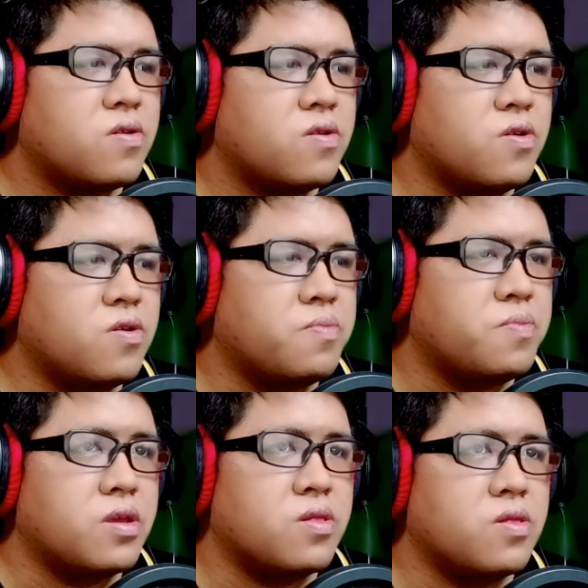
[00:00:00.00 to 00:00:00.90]

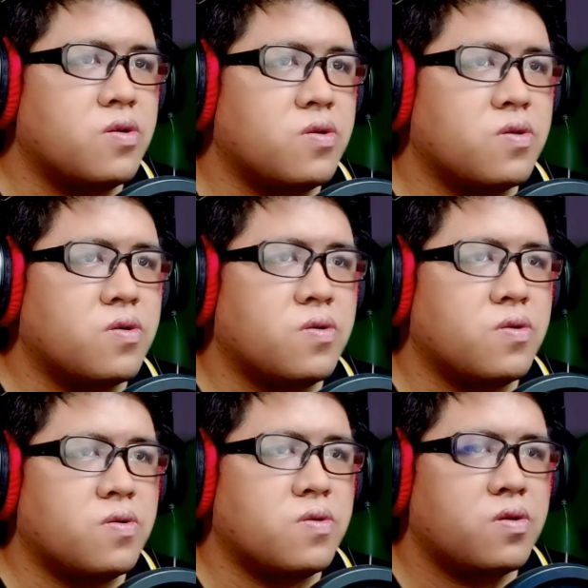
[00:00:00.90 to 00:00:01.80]
opening
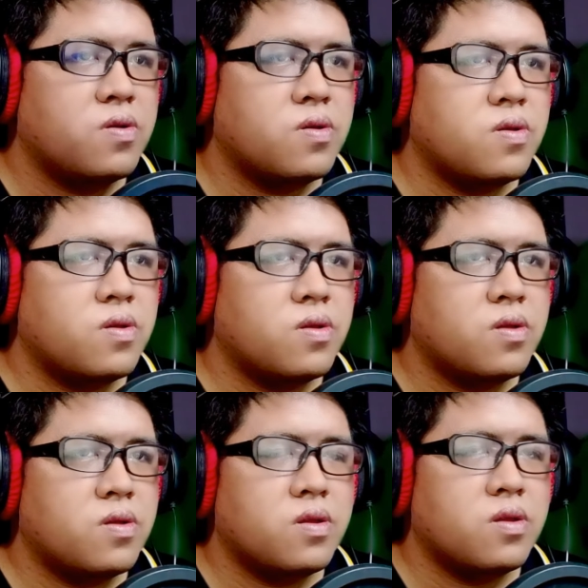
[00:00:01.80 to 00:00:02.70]
logo,
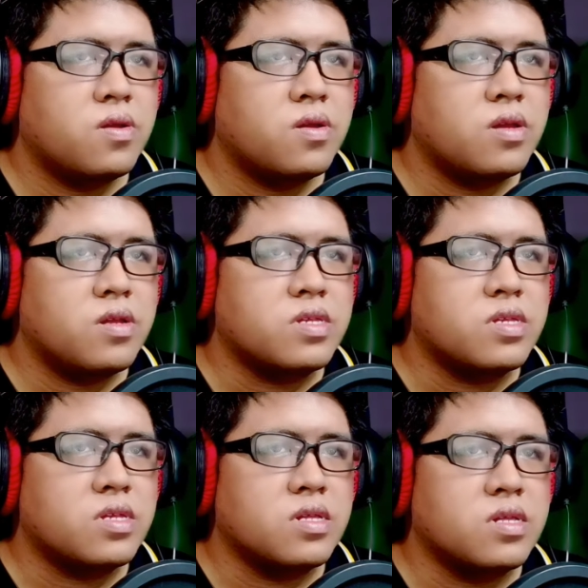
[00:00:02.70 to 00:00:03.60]
it's
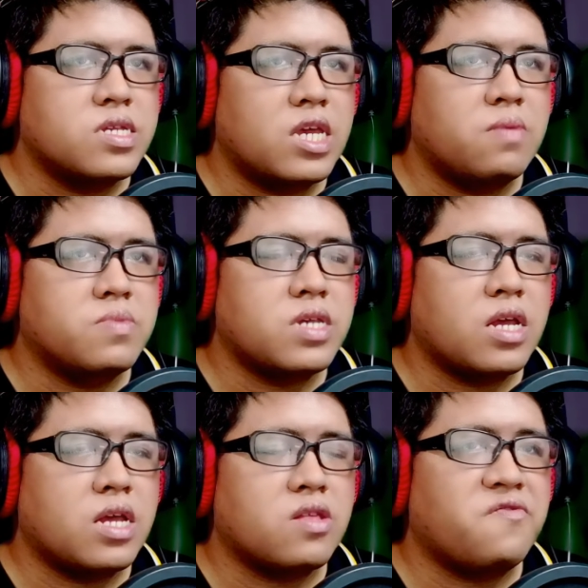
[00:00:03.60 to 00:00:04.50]
still the same
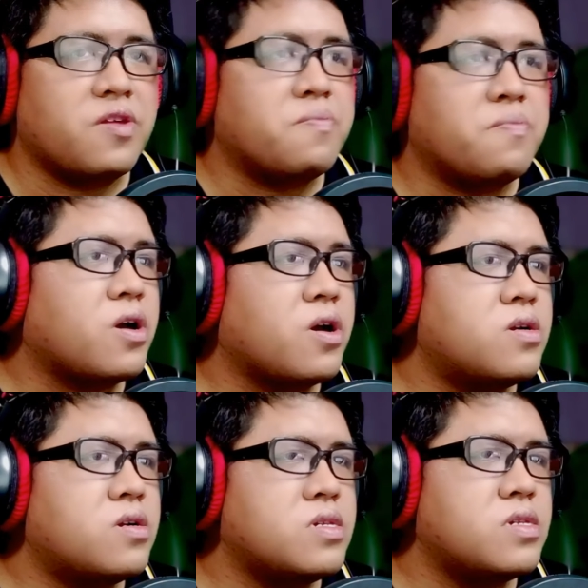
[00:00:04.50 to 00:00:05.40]
set of flipped
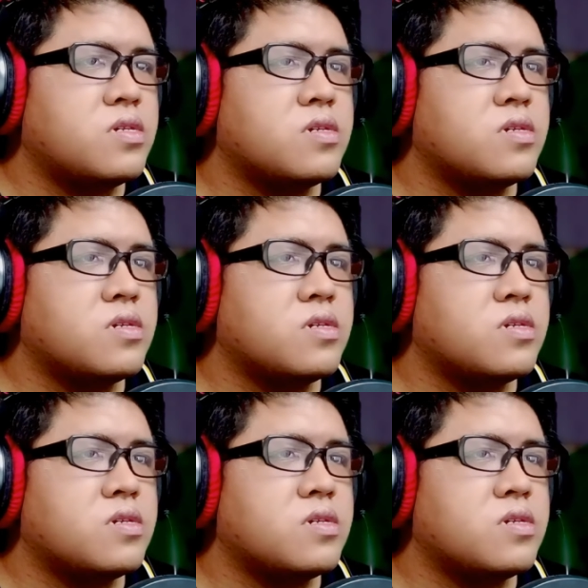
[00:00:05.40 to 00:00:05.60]
colors.